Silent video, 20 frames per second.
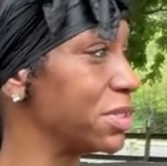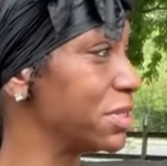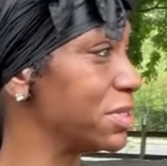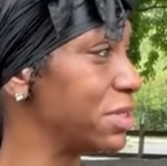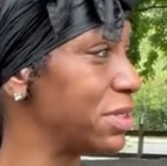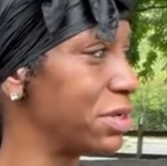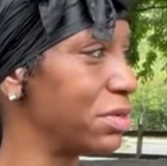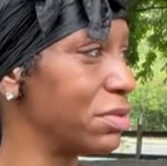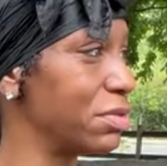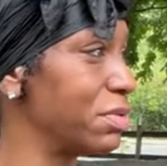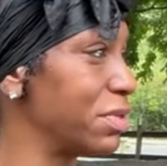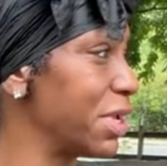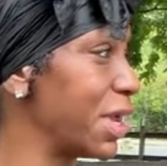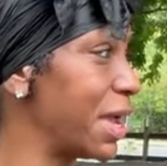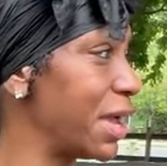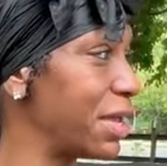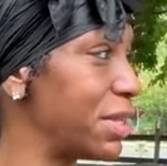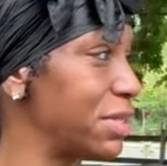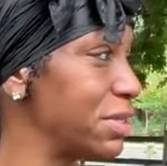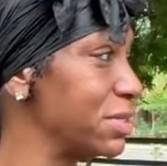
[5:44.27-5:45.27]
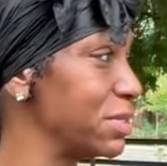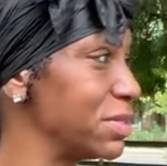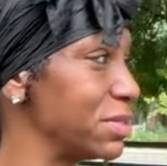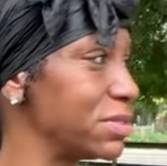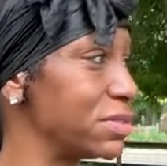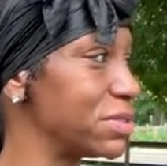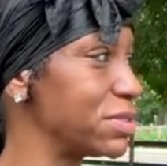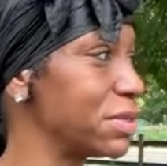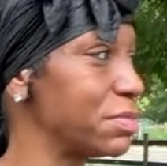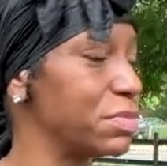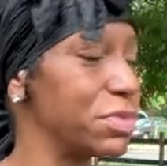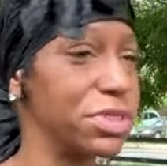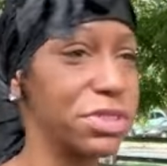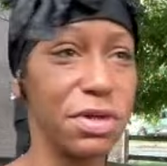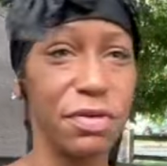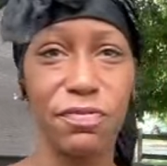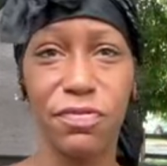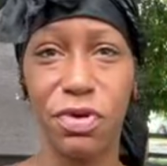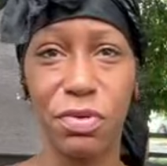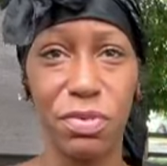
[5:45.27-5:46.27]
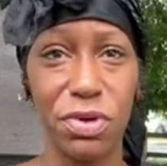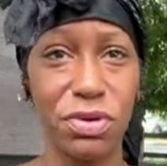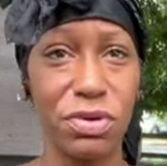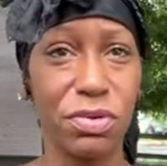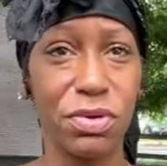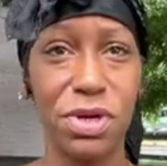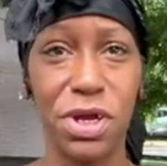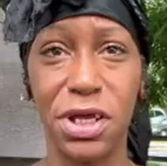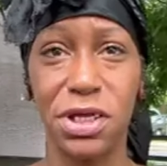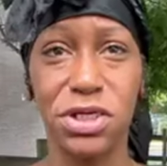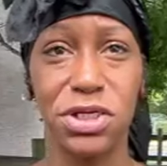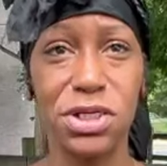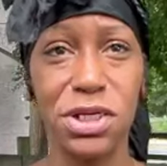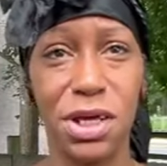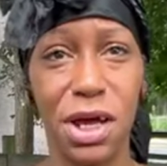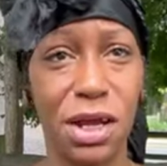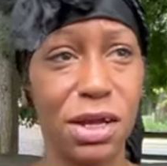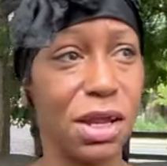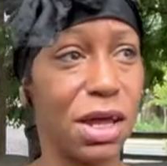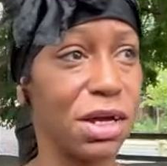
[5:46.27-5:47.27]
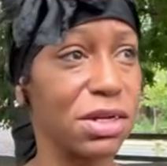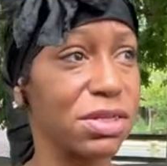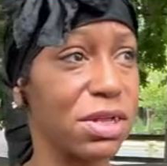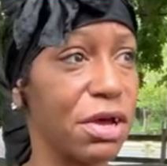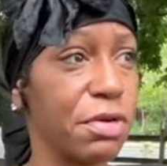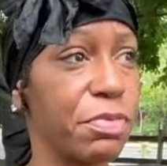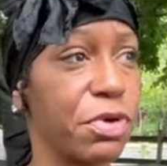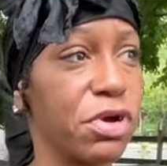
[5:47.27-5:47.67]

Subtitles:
dealing, had some stuff going on, and she got locked up.